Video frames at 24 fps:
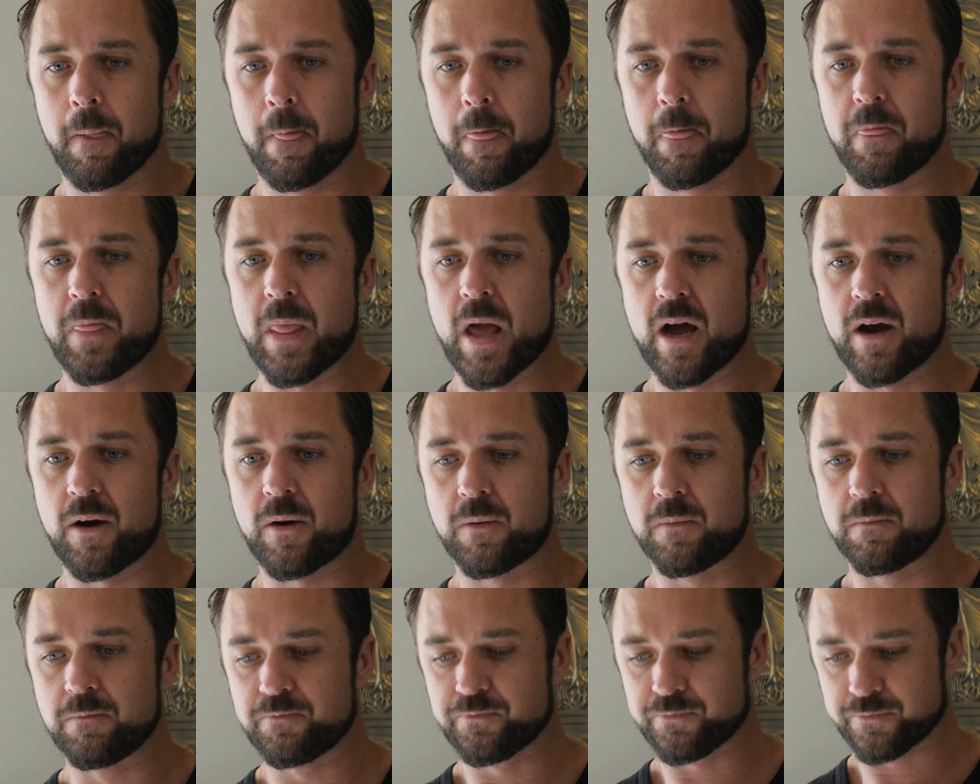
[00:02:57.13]
Now,
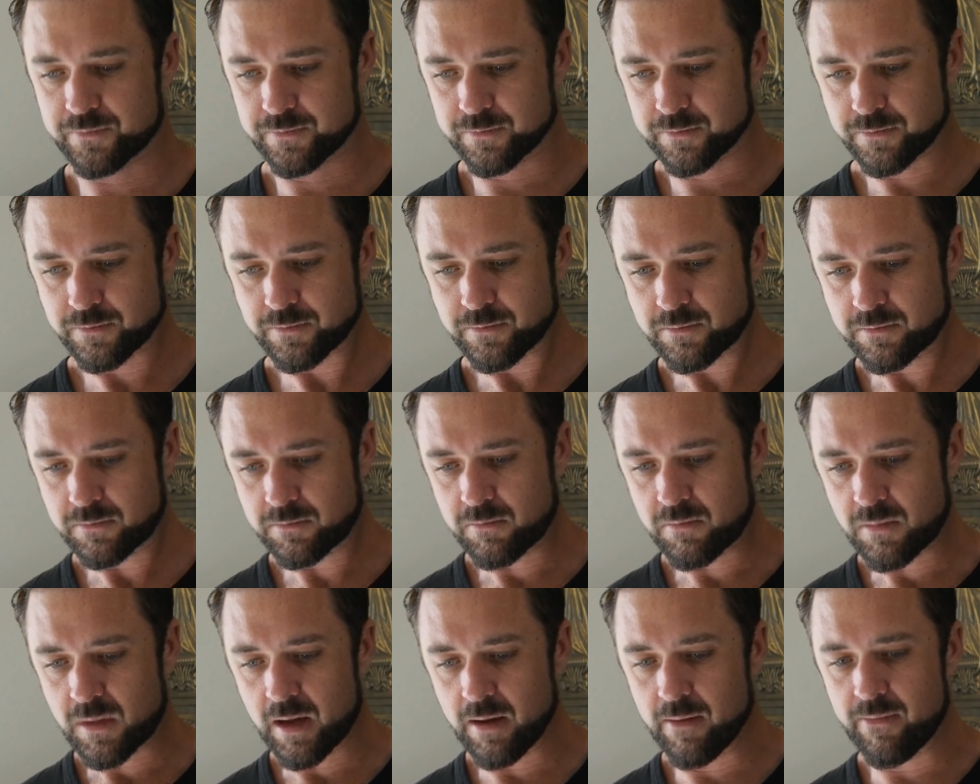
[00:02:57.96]

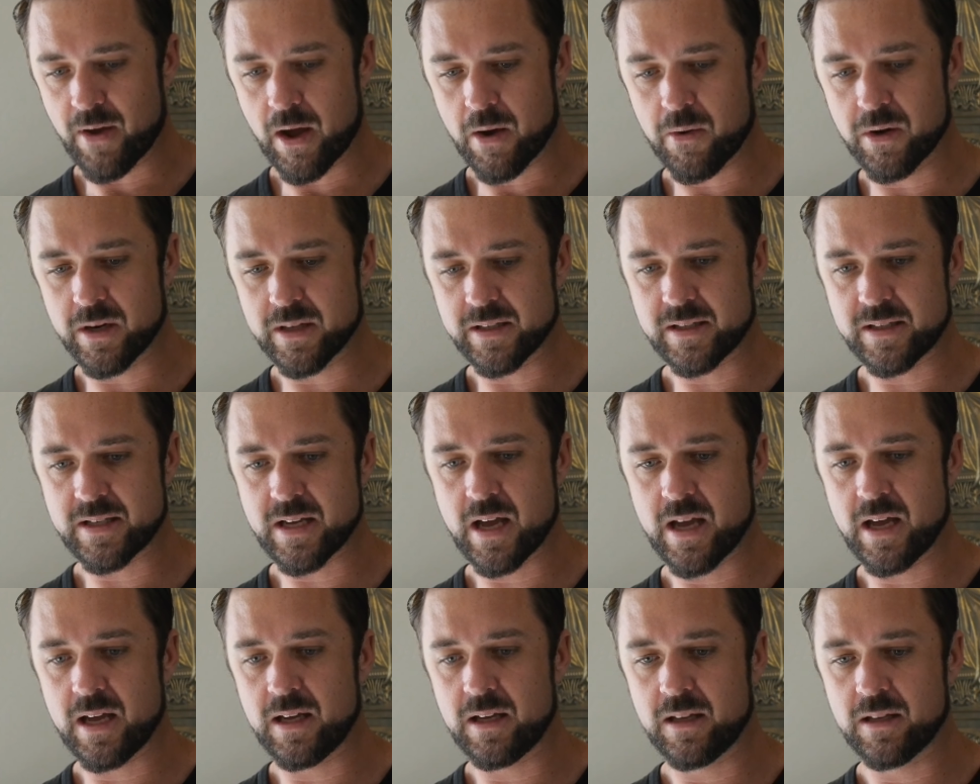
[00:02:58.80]
if I were to
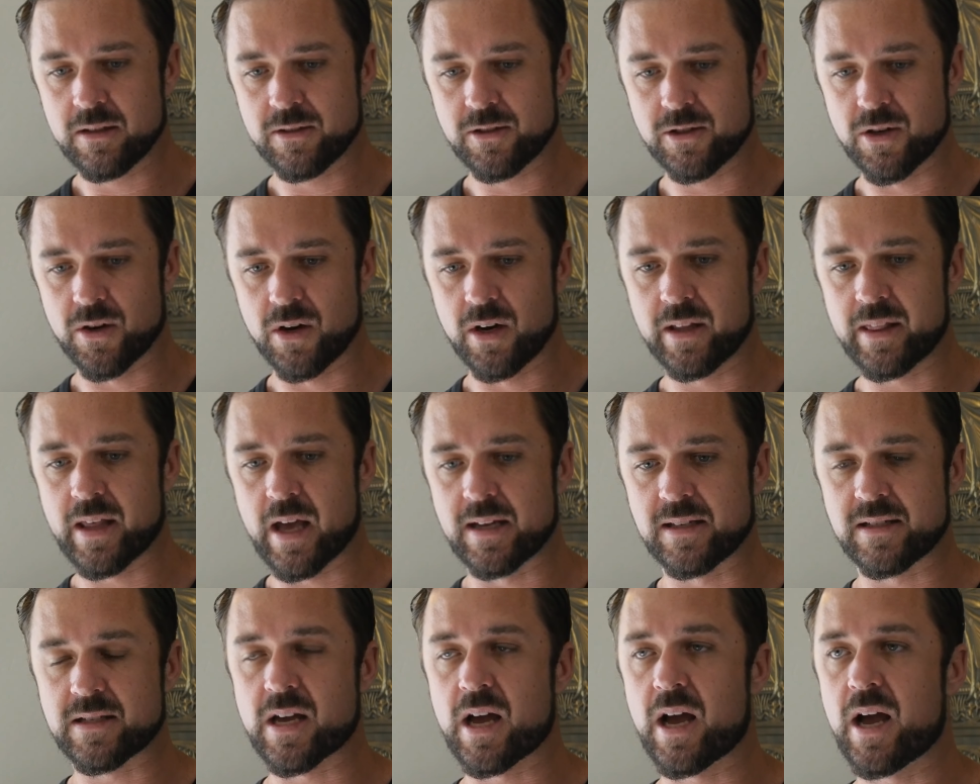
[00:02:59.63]
say during that
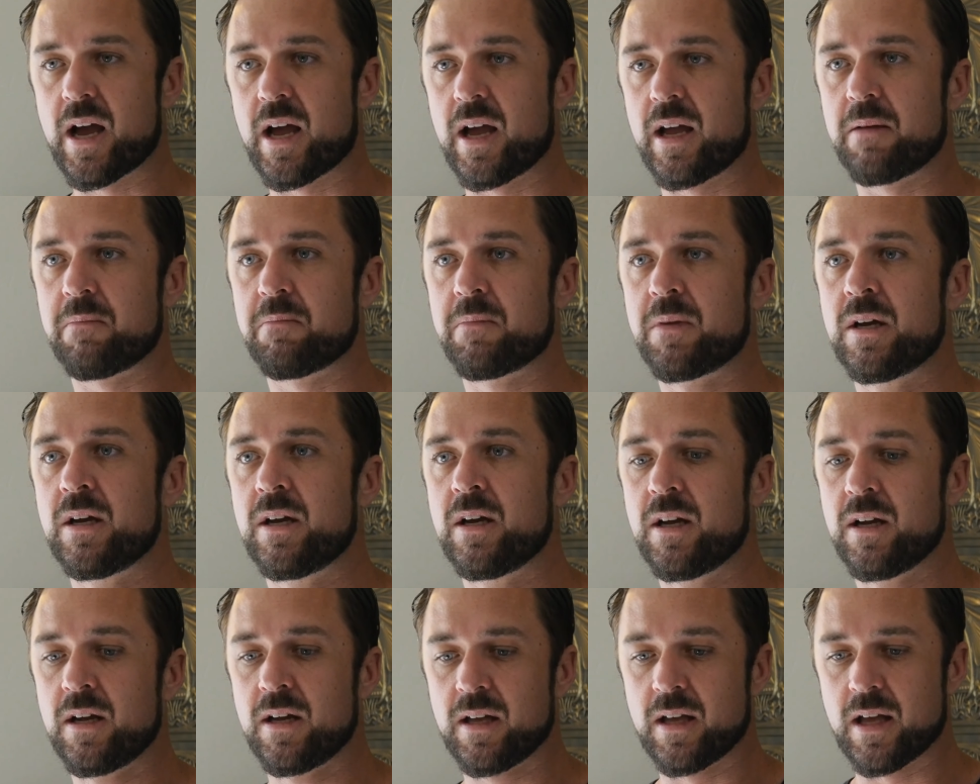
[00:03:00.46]
time,
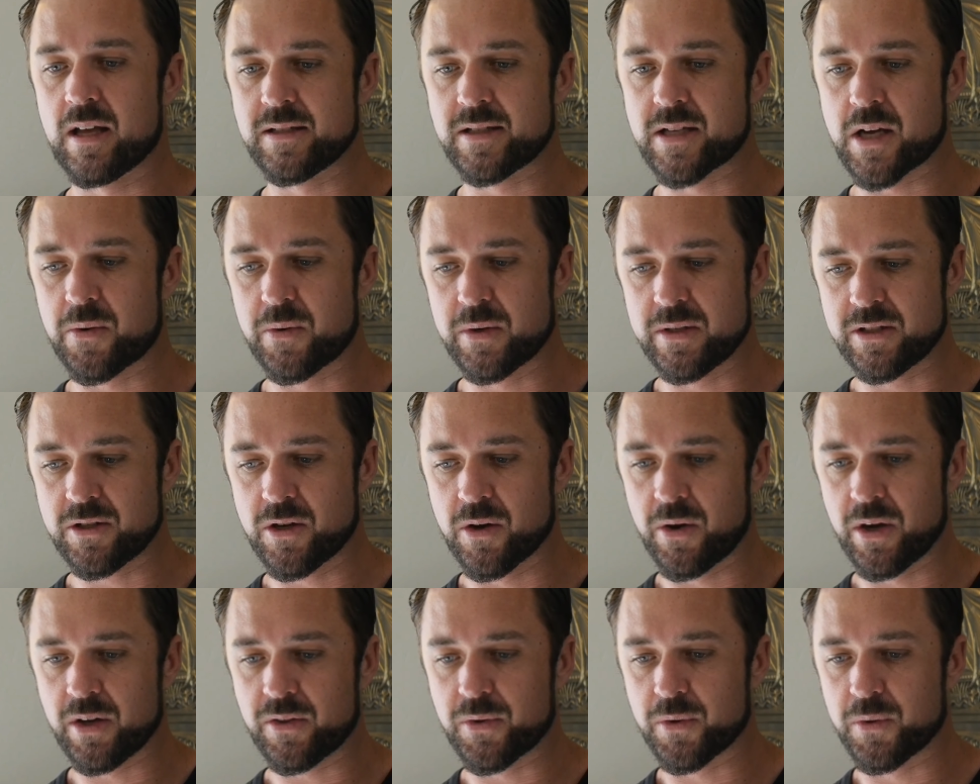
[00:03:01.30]
as I was
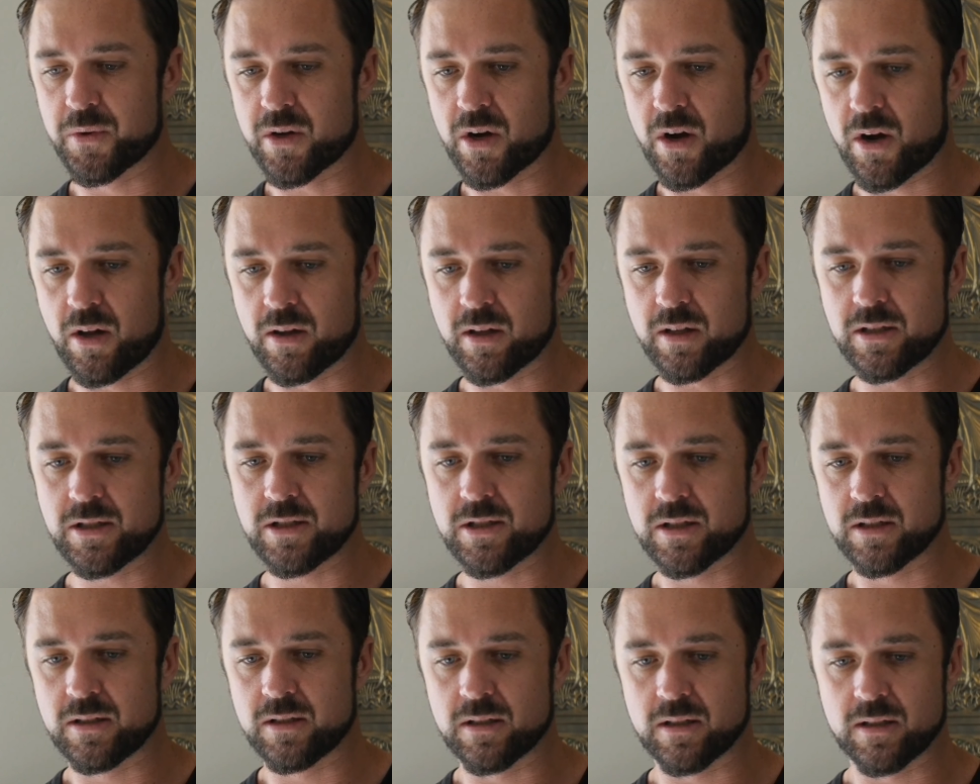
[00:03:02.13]
going through college
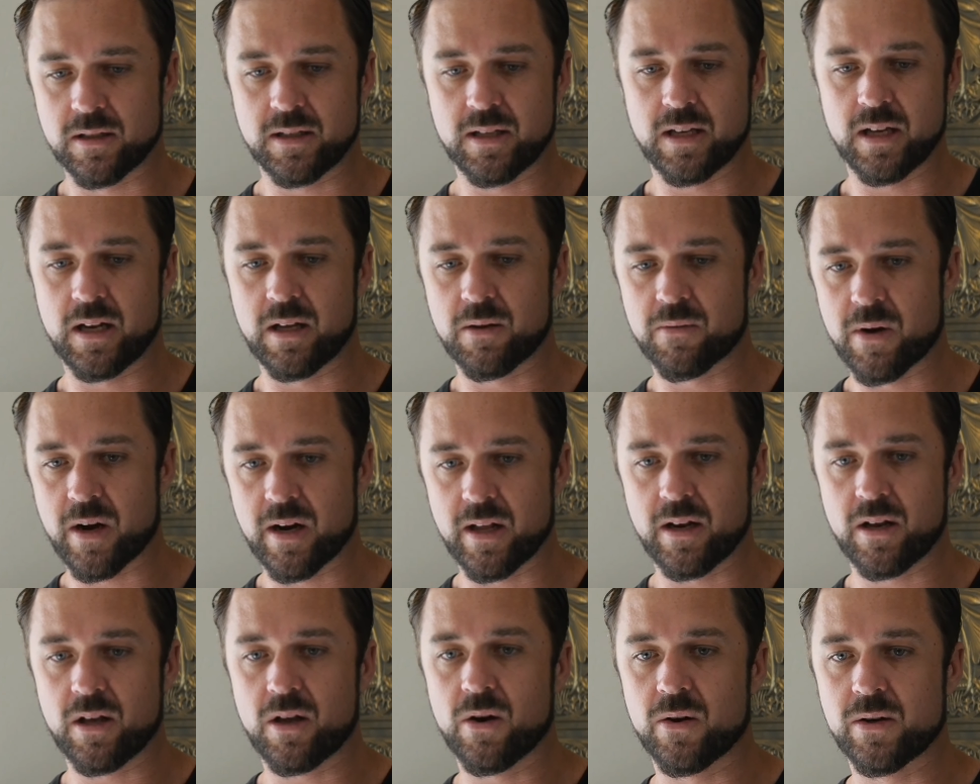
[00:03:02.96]
and getting ready
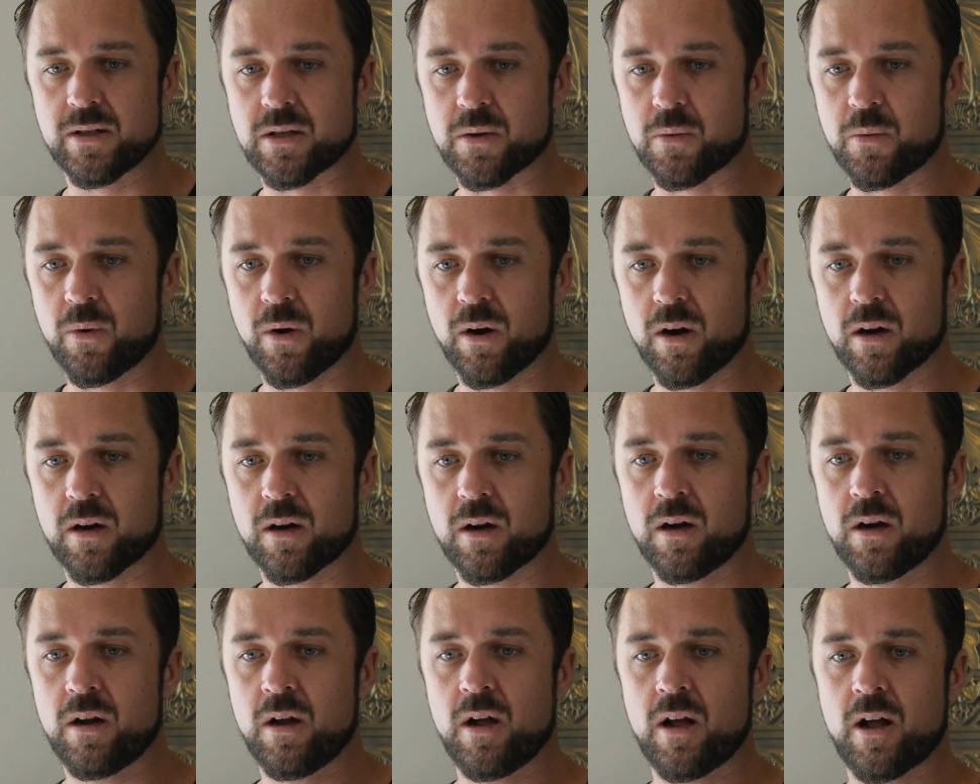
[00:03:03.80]
to go into work,
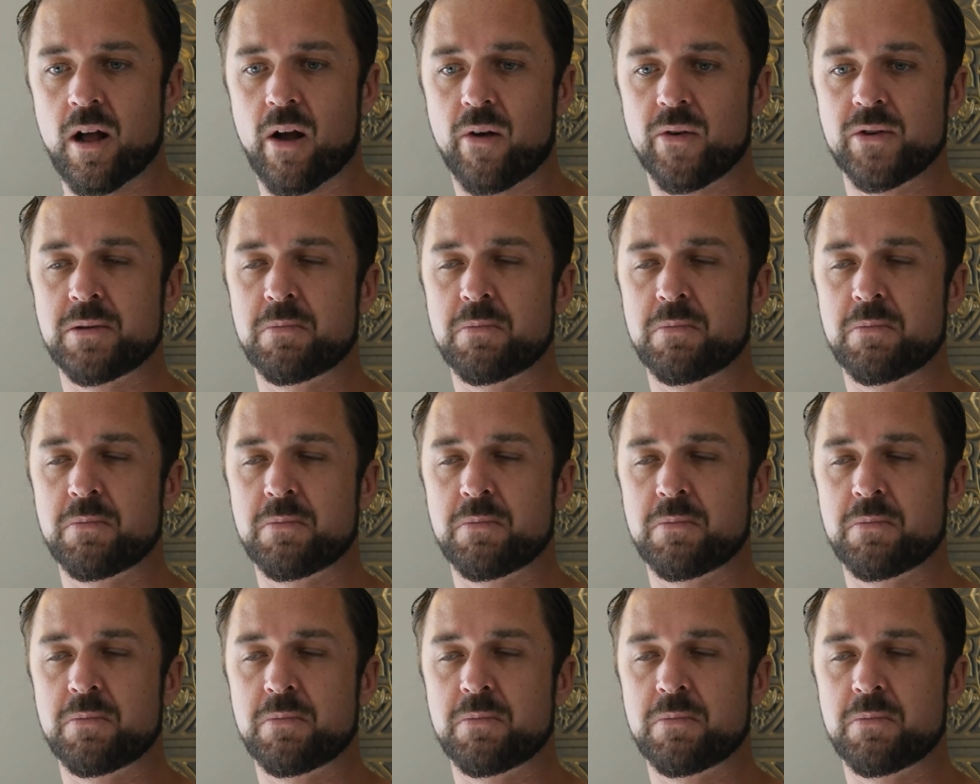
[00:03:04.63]
I was